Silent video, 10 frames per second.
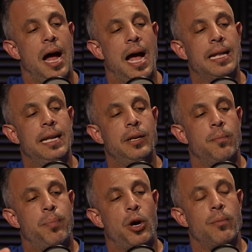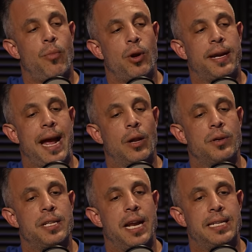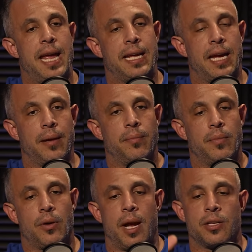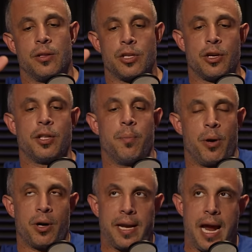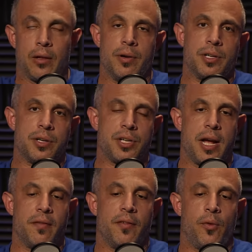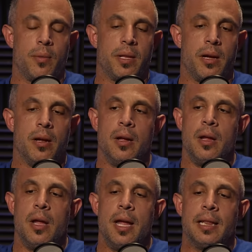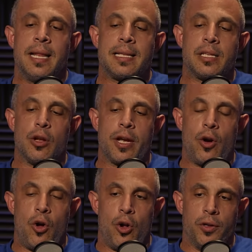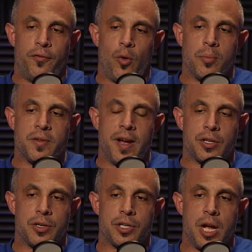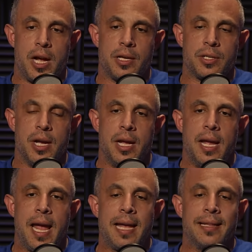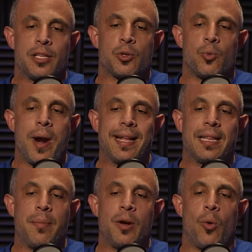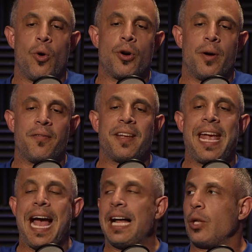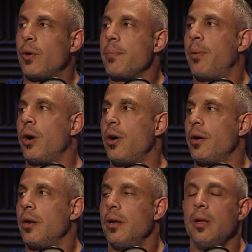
I need to burn more calories than I take in. Okay, so let's look at the burn calories side of the formula. Let's look at all the forms of exercise and let's rank them in order of calorie burn.